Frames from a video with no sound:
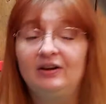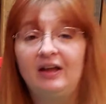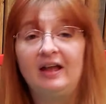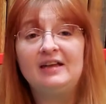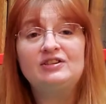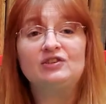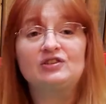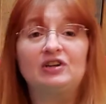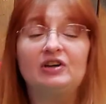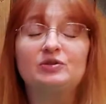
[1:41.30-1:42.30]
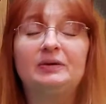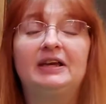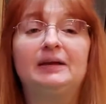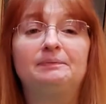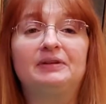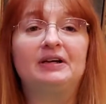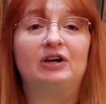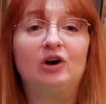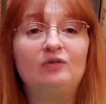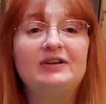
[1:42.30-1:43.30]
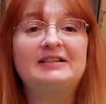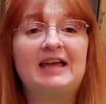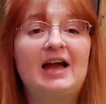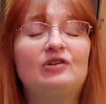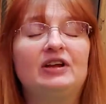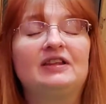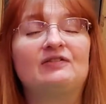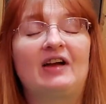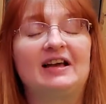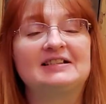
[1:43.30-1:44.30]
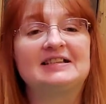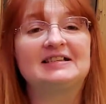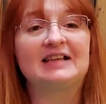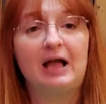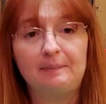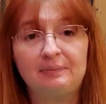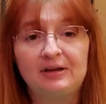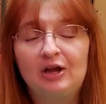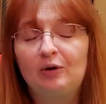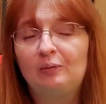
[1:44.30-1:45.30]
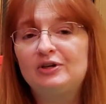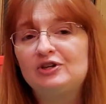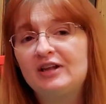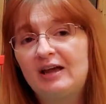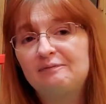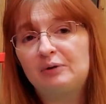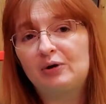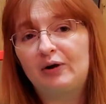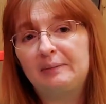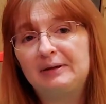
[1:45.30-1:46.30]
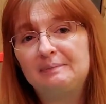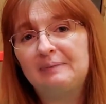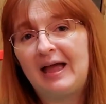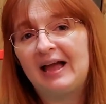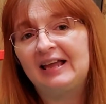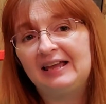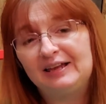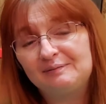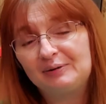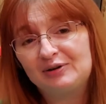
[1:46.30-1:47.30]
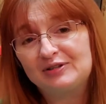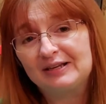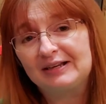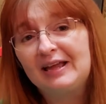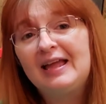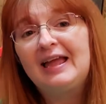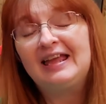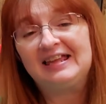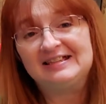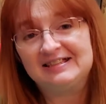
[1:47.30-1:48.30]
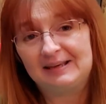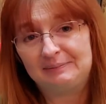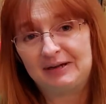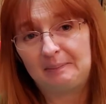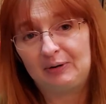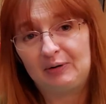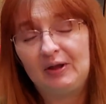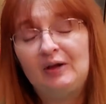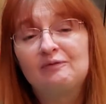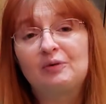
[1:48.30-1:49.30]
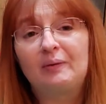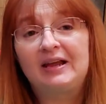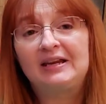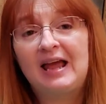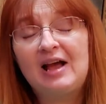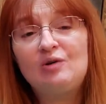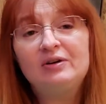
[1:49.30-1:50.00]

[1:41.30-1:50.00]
Okay, so as long as we keep the COVID down and the vaccines up, we should have programming back in person in September. For right now,